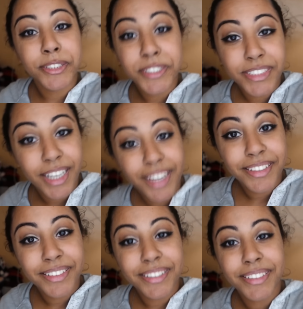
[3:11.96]
there's that.
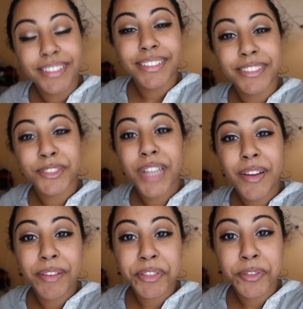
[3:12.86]
So now
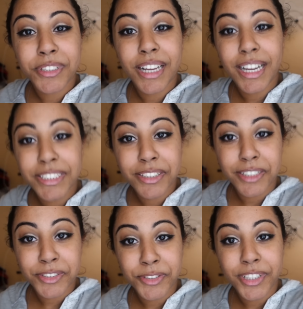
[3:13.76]
I have to go to the eye
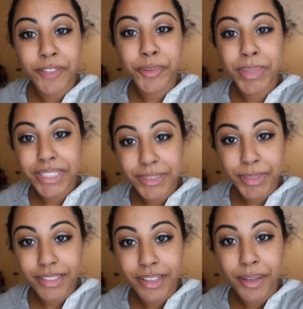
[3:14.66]
doctor to get a replacement